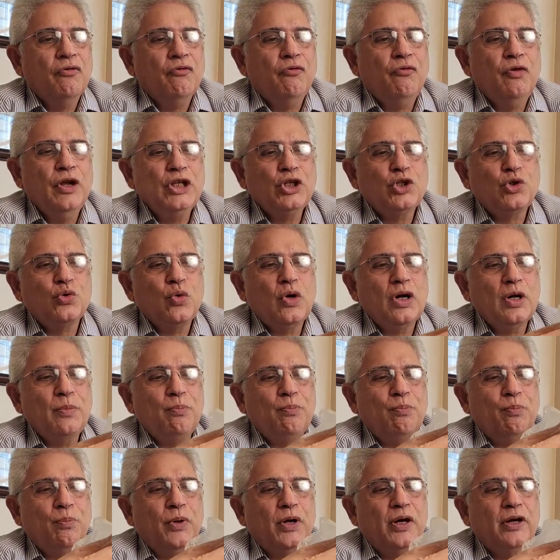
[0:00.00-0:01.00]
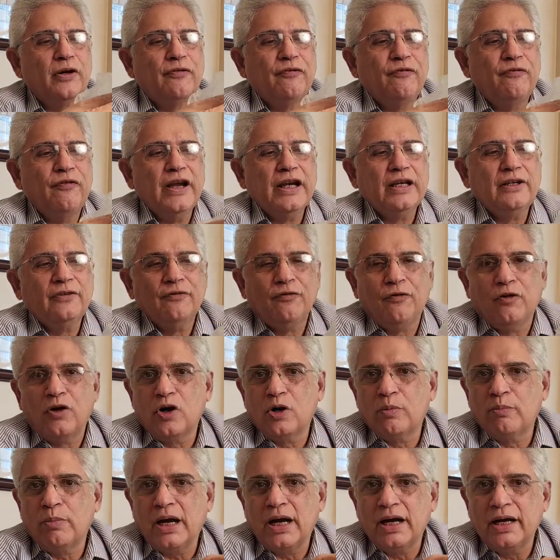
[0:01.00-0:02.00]
which were perfect
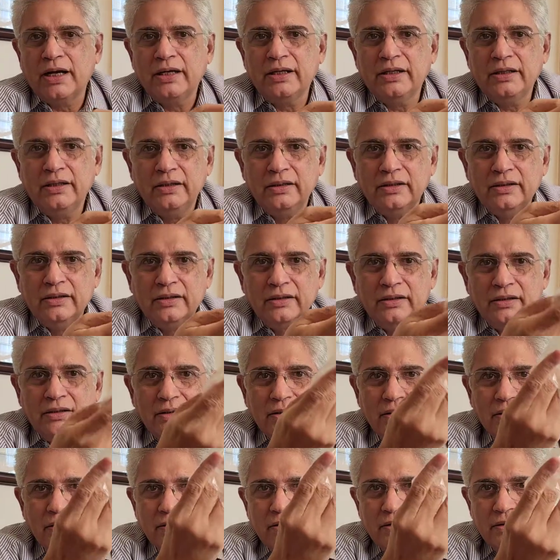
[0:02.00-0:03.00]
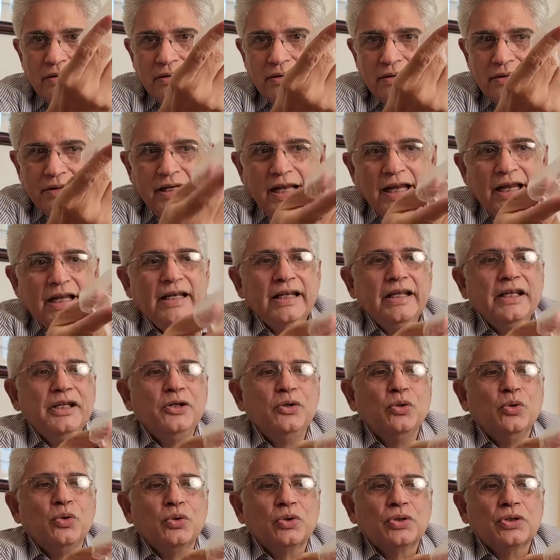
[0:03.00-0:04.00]
for my daily
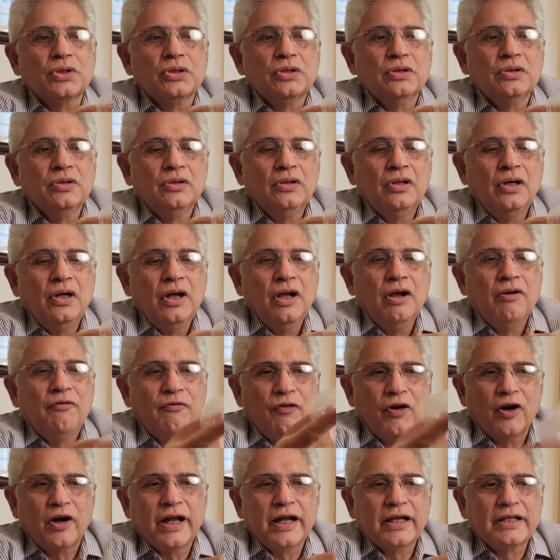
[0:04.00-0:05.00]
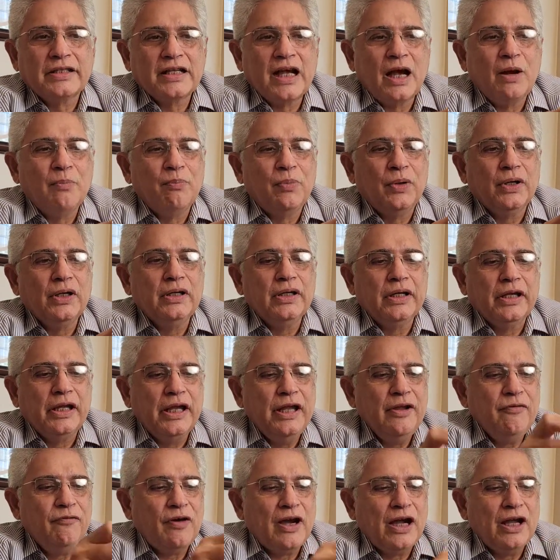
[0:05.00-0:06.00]
use. For example,
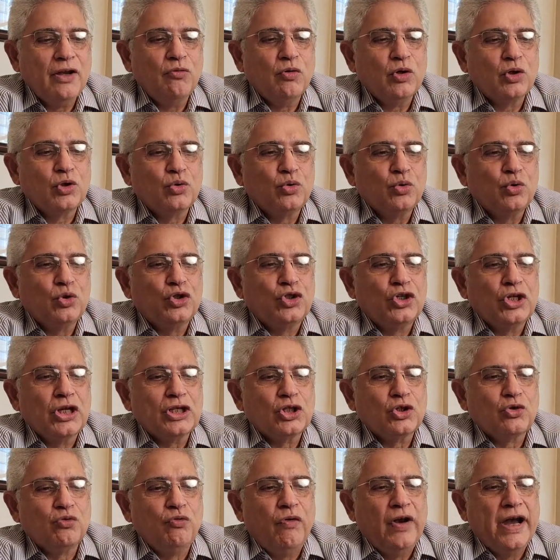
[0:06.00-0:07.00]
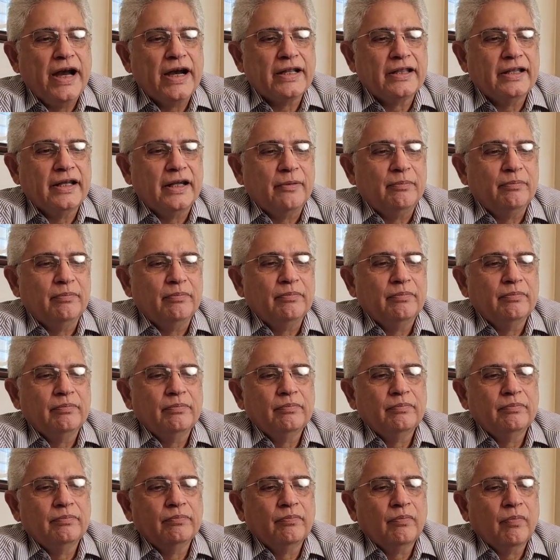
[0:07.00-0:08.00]
if I was to just wear them,
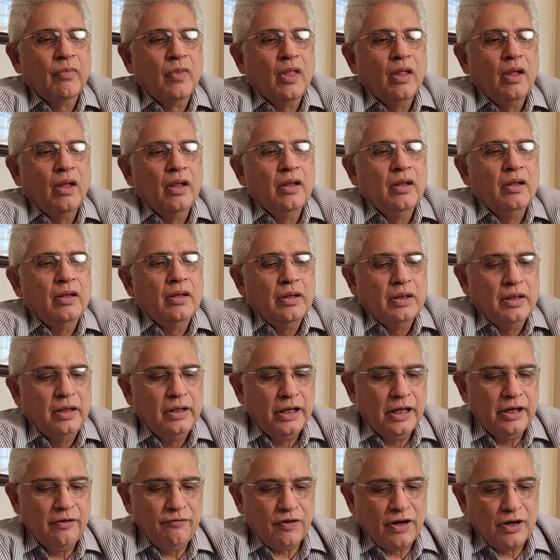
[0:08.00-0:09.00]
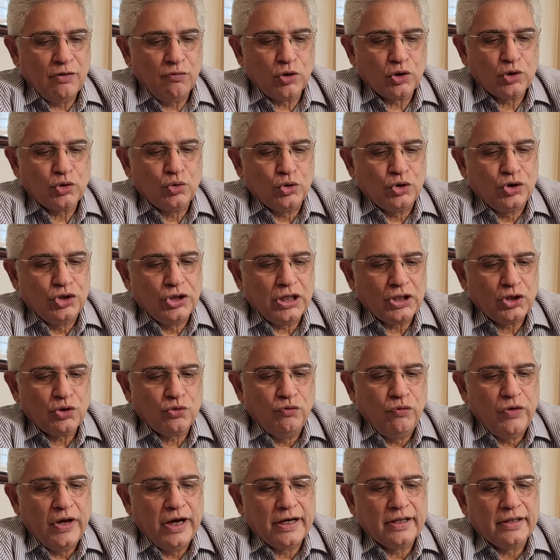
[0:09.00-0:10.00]
if I was to
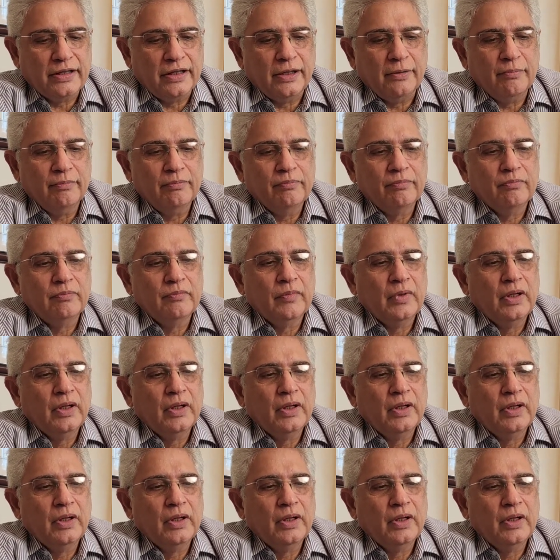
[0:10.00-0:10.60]
just wear them,